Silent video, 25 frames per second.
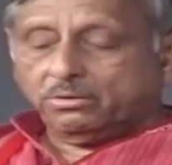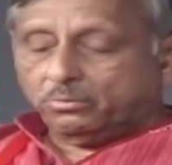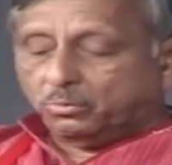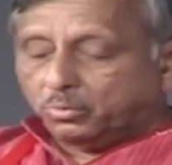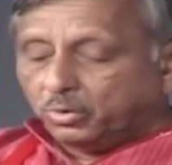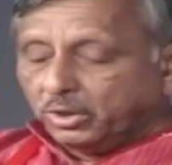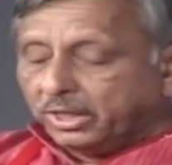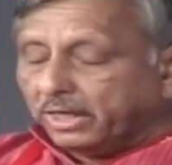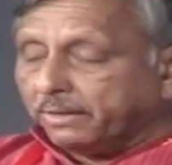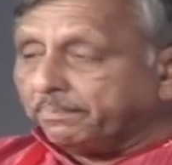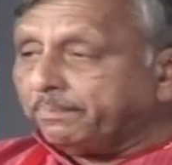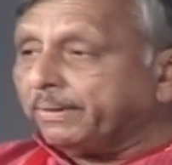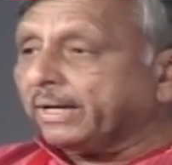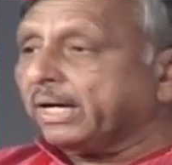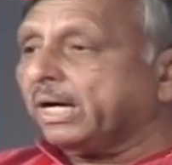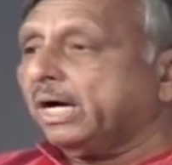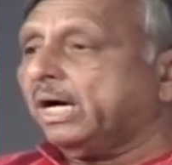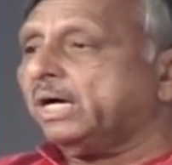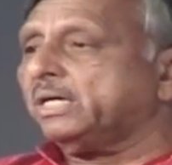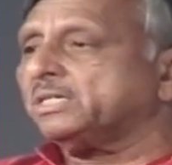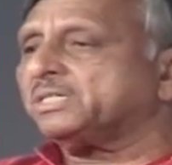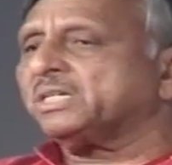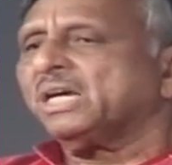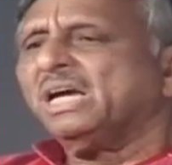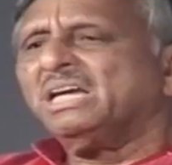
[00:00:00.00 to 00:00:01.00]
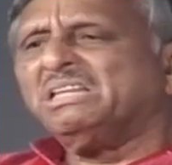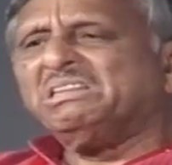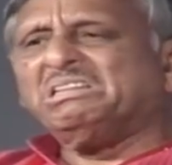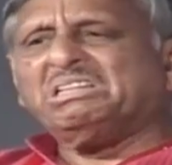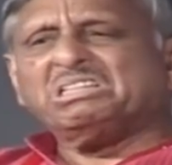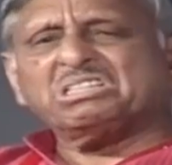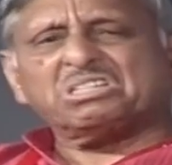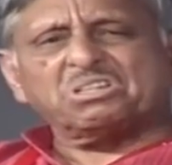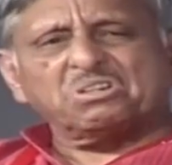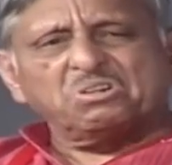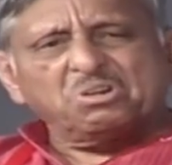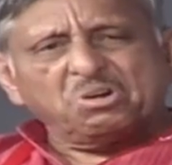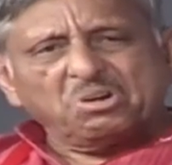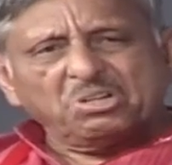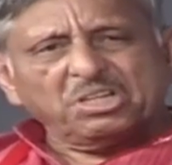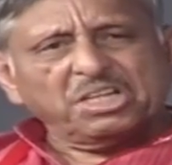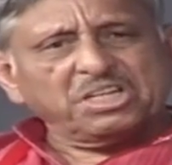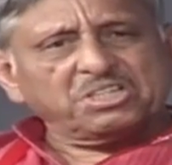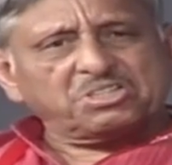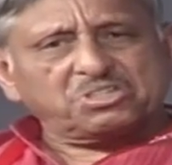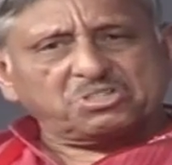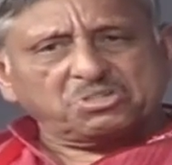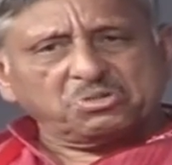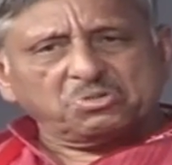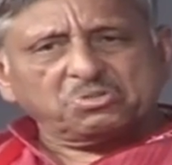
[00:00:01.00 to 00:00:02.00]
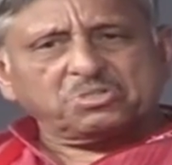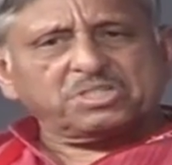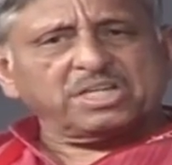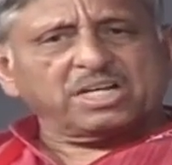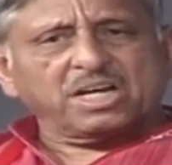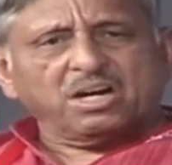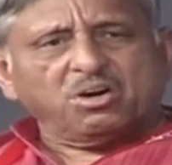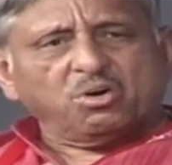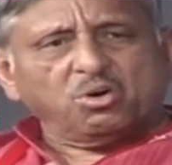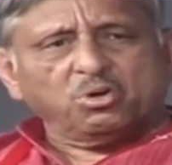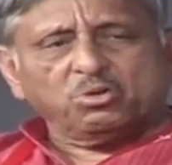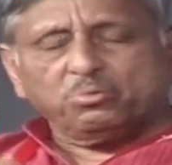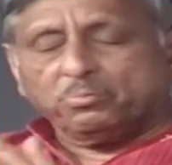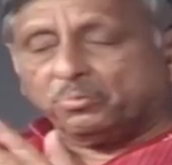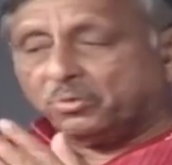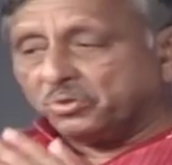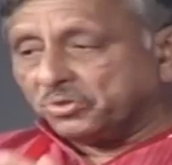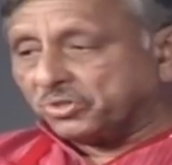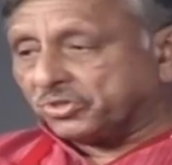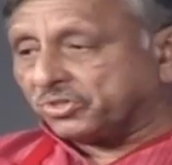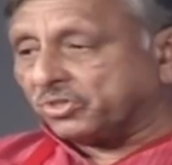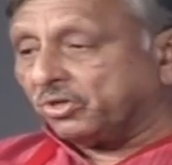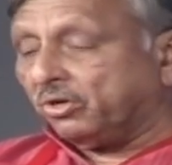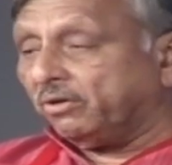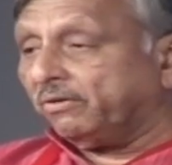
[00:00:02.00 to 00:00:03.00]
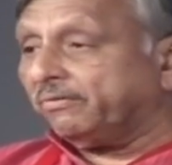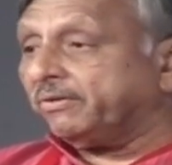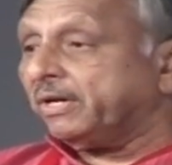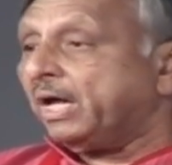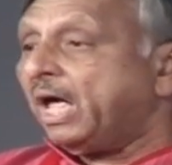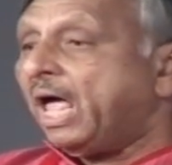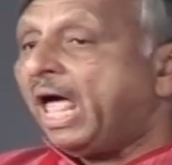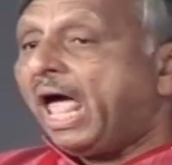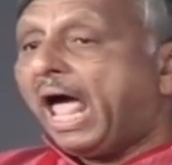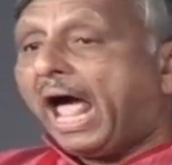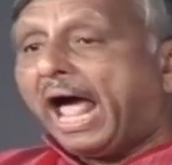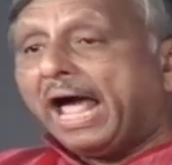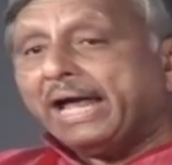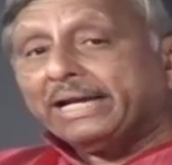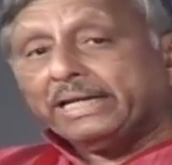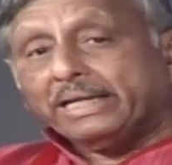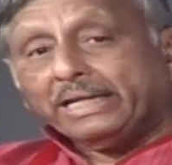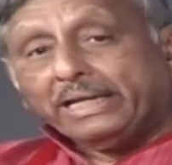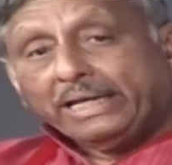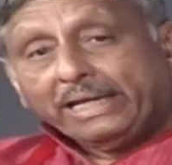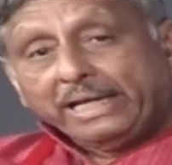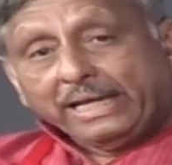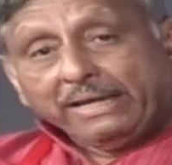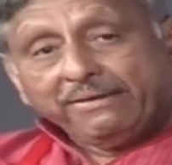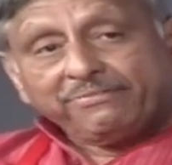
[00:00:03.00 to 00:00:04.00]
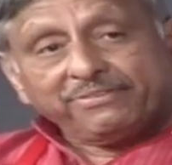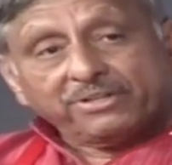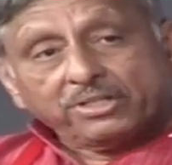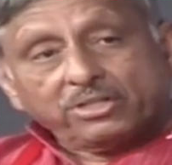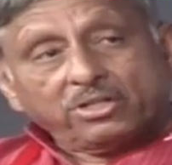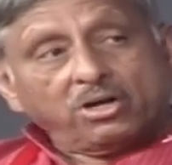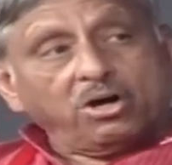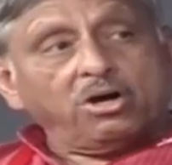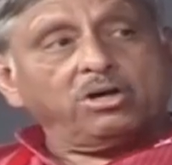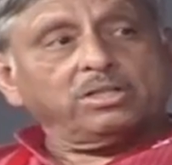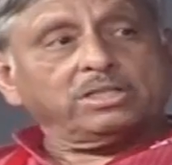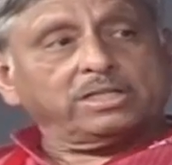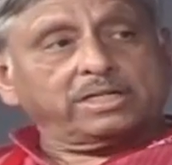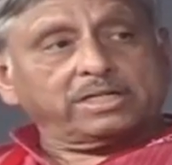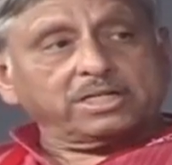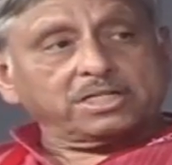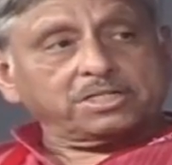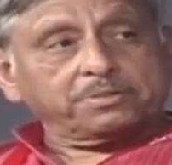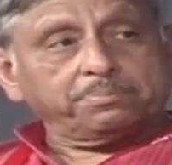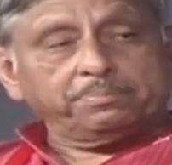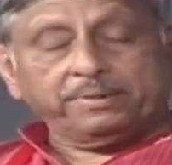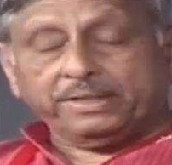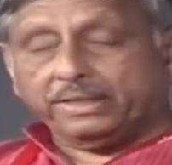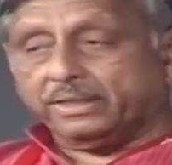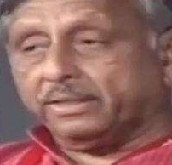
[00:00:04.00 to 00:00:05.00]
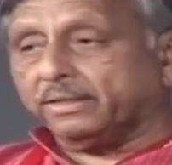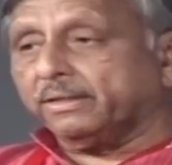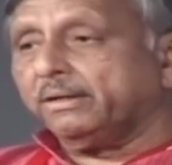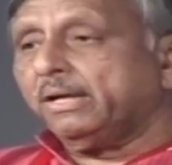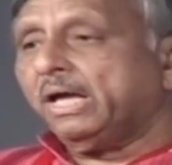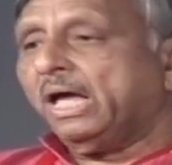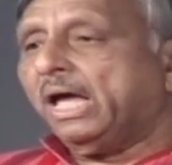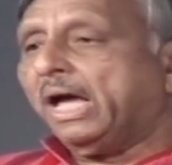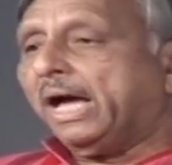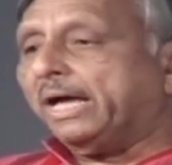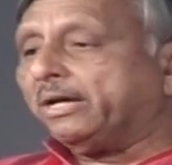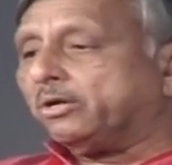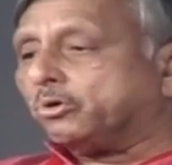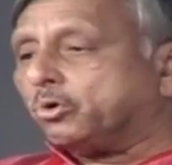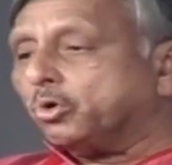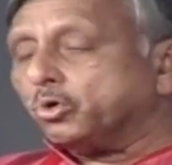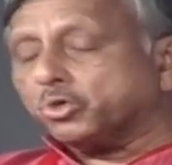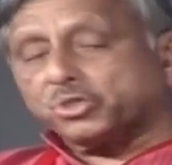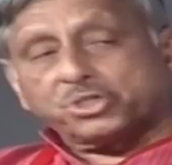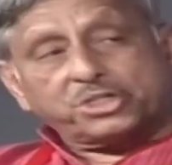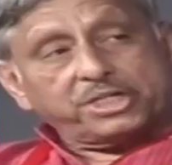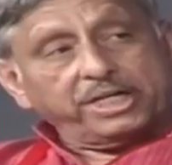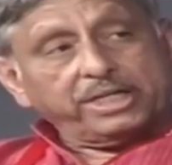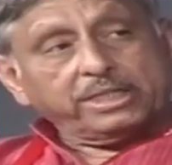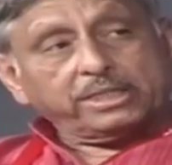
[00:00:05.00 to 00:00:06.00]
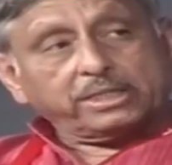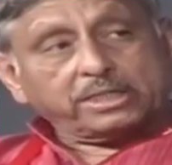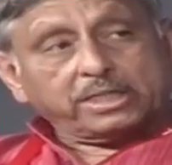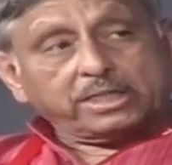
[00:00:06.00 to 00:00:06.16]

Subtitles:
Wular Barrage, these are all issues that are almost solved. And even on Kashmir. And Khurshid